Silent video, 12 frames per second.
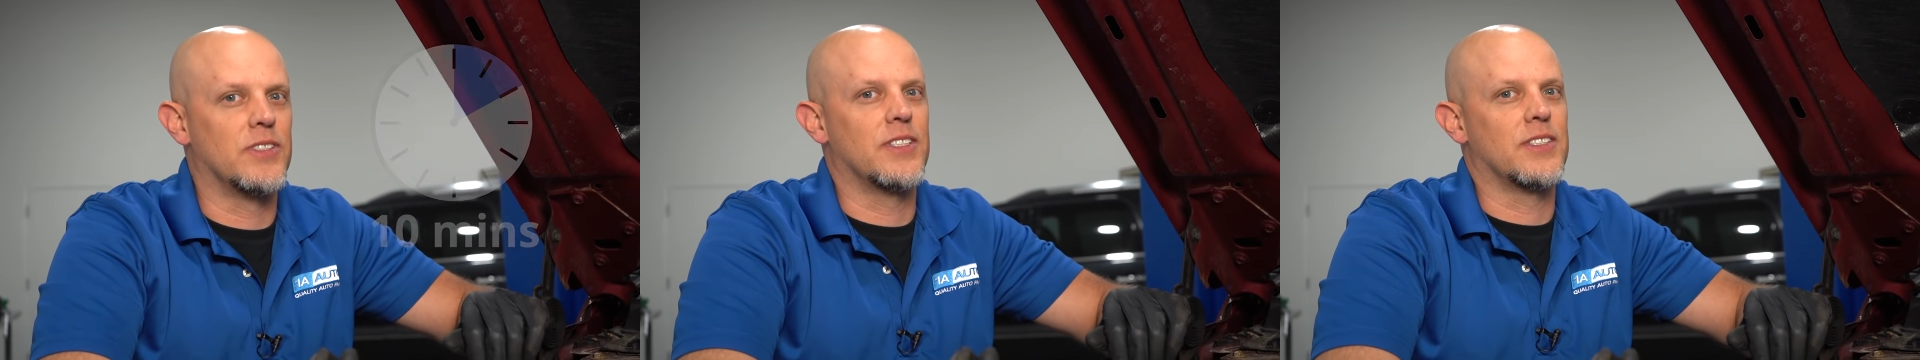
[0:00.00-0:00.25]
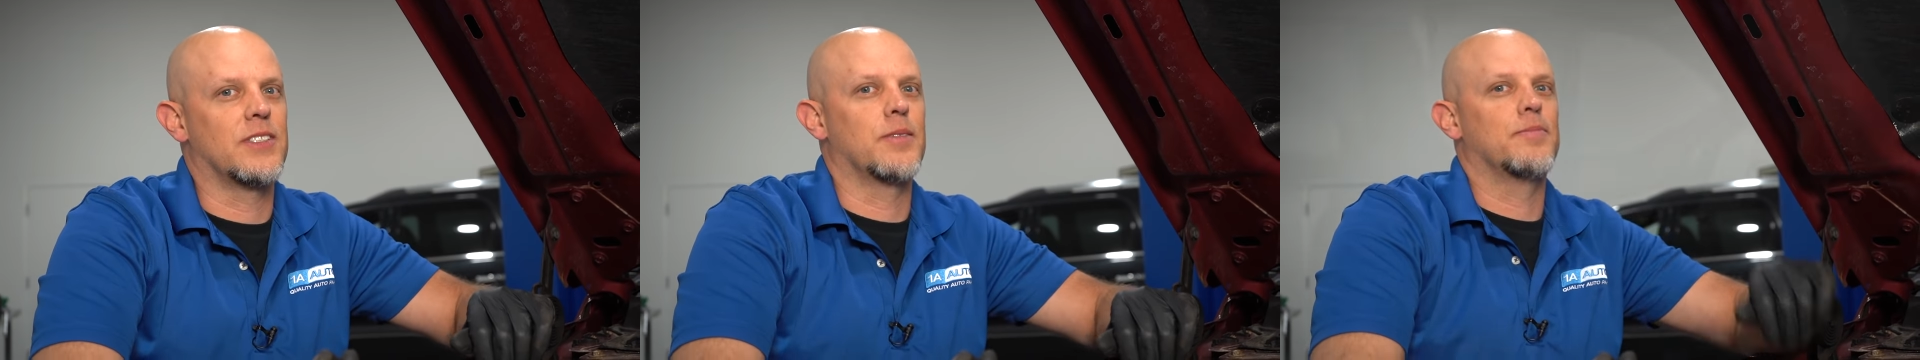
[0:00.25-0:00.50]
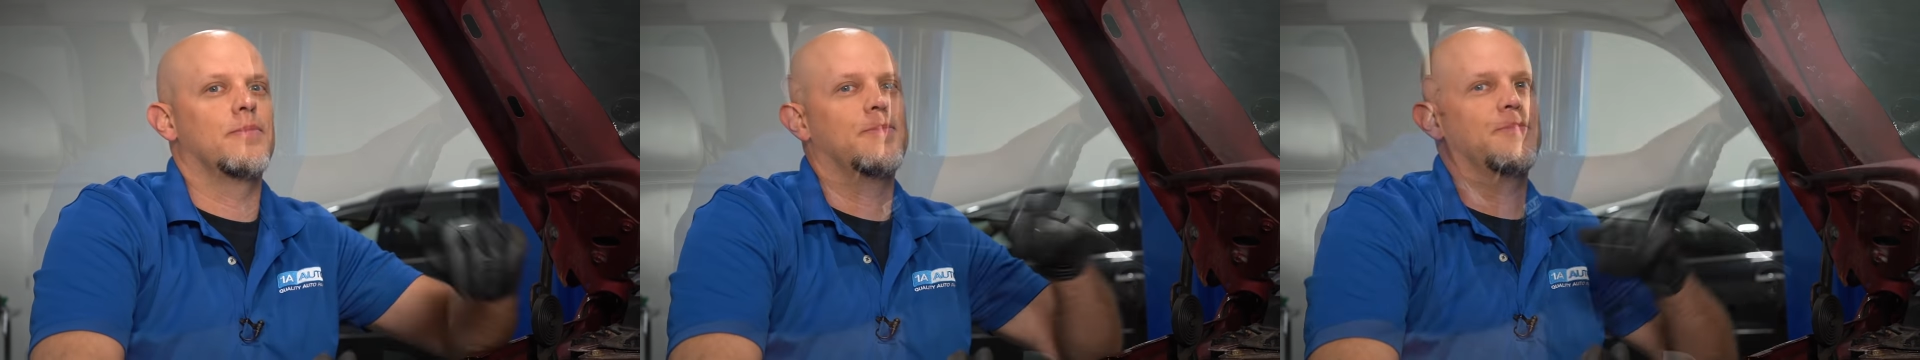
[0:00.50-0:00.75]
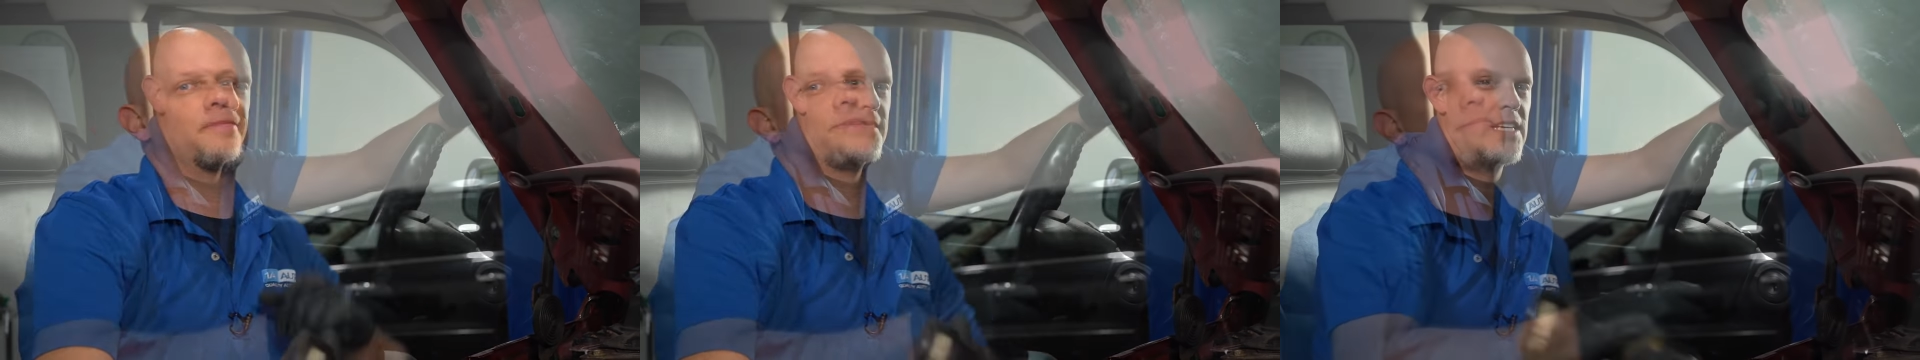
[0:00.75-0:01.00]
system.
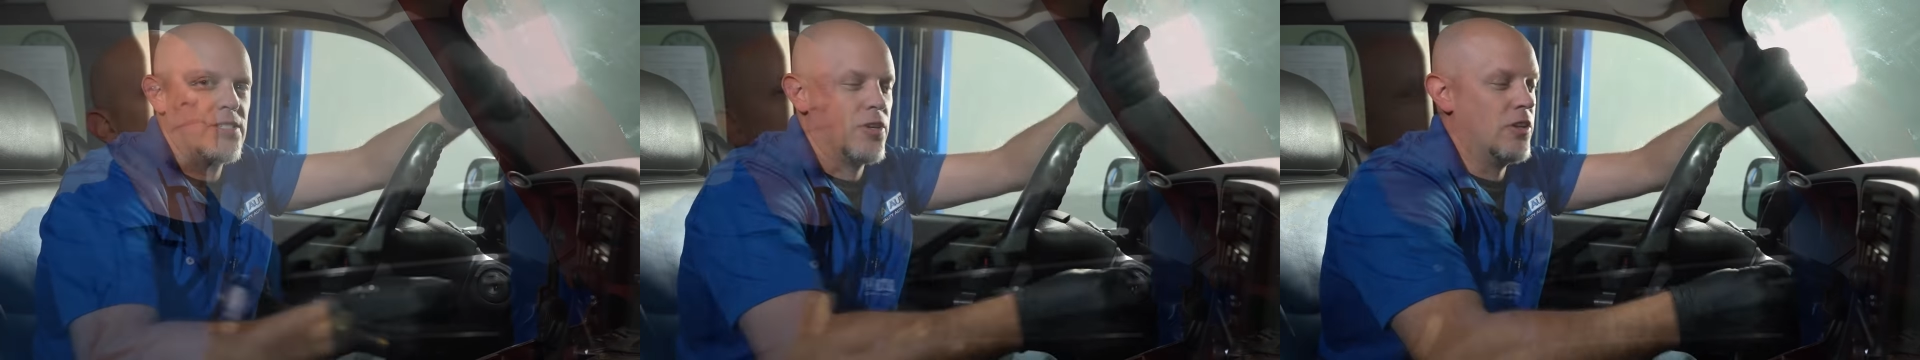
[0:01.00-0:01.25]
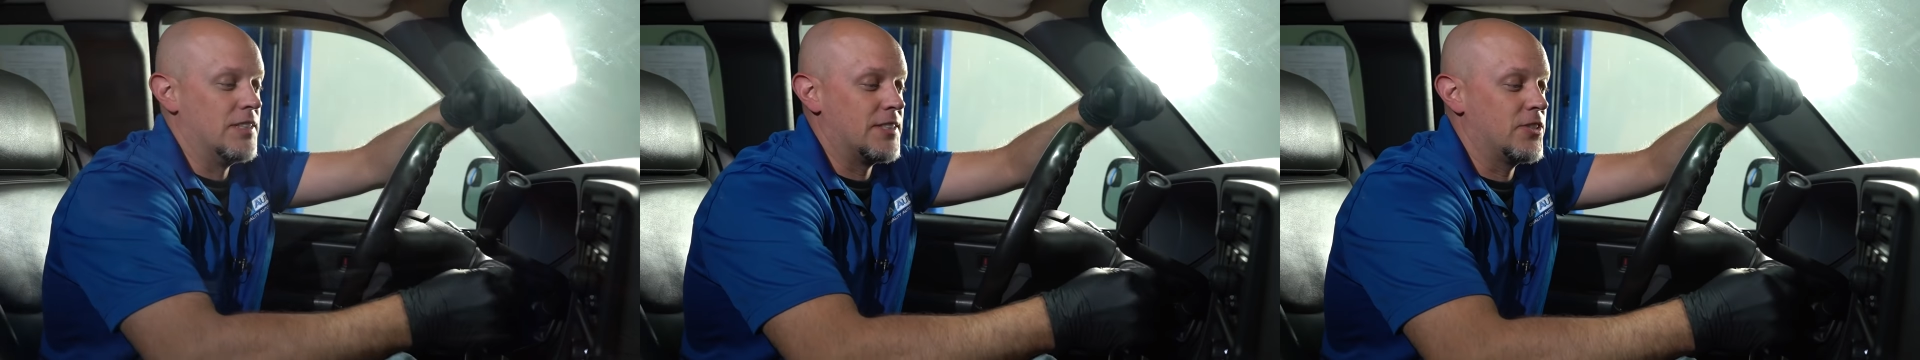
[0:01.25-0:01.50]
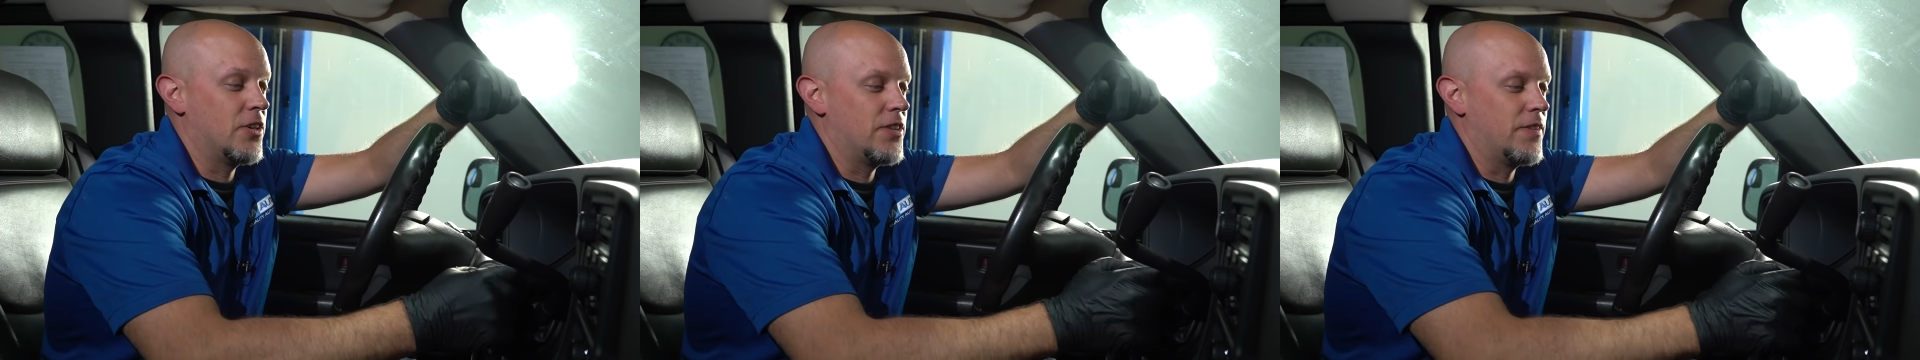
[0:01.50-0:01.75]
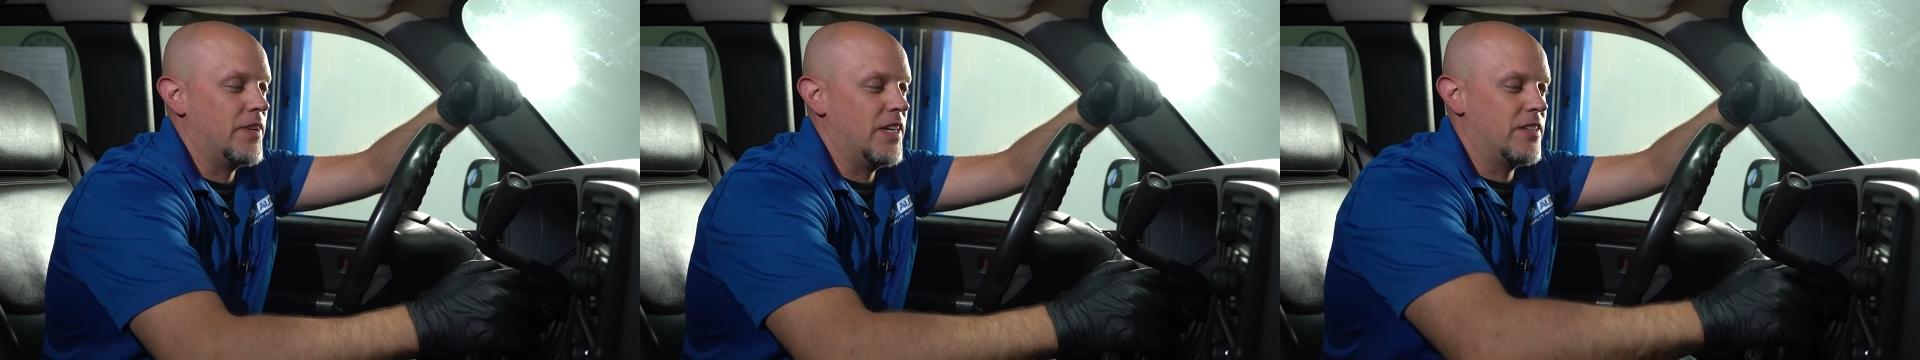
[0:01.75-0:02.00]
So let's start
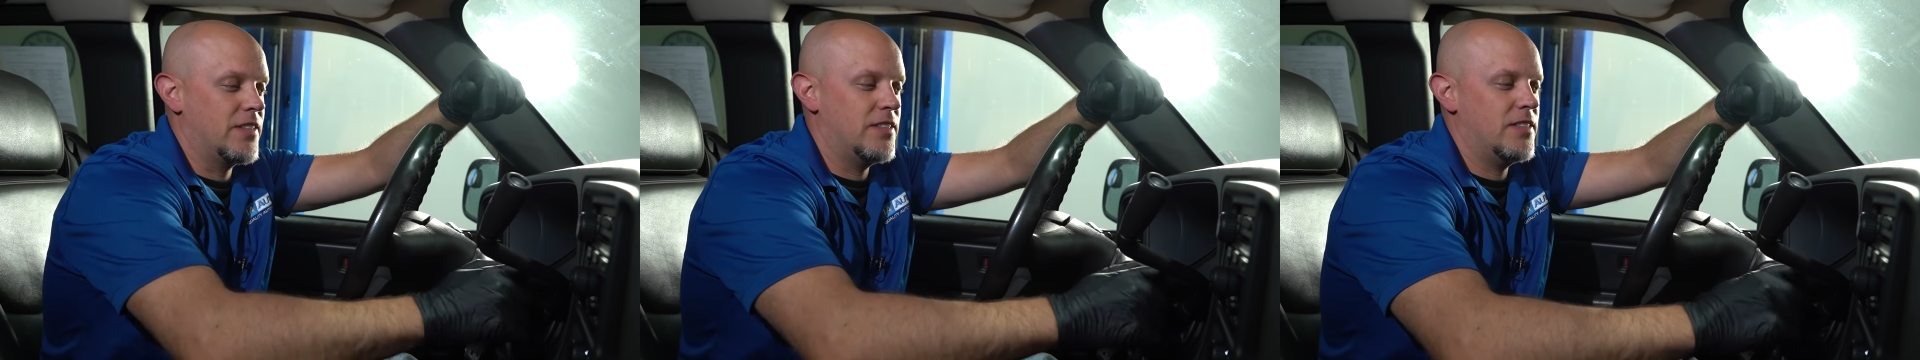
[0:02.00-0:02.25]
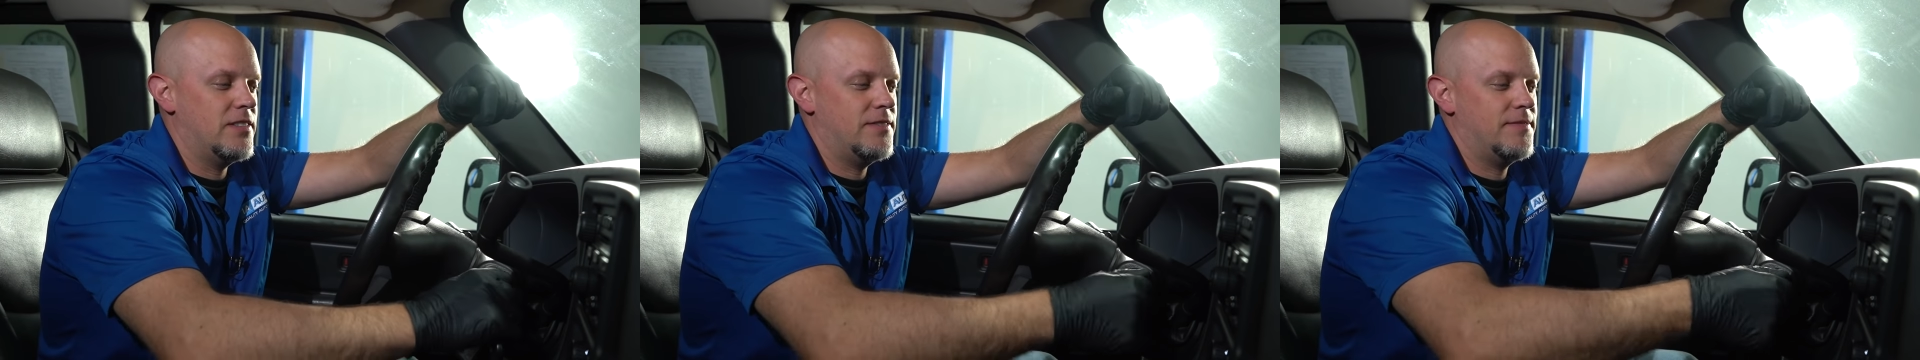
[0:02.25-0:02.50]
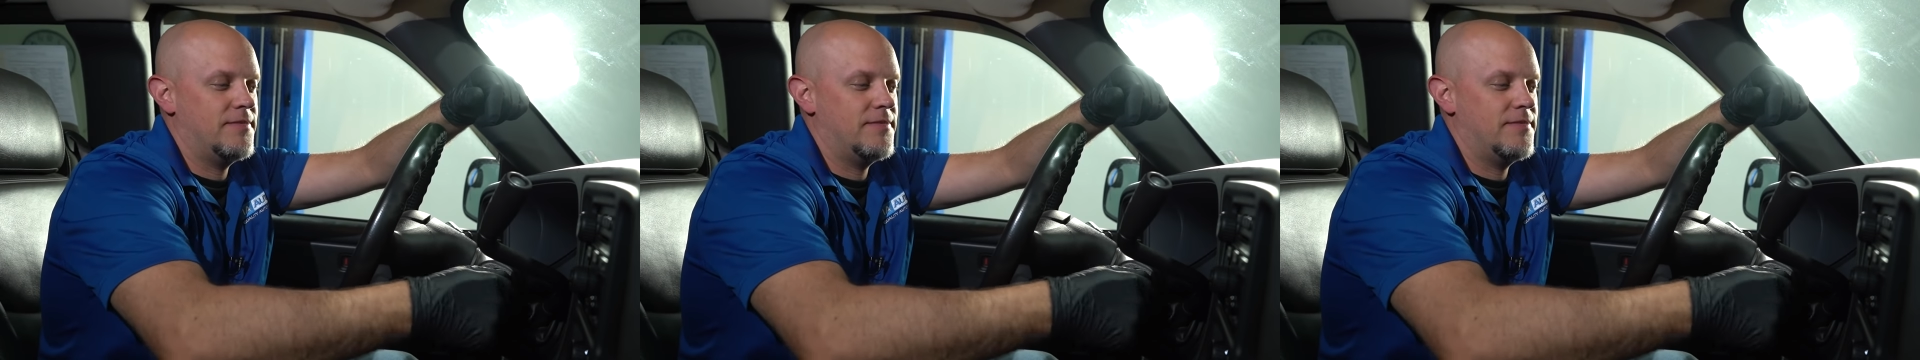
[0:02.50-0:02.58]
the vehicle.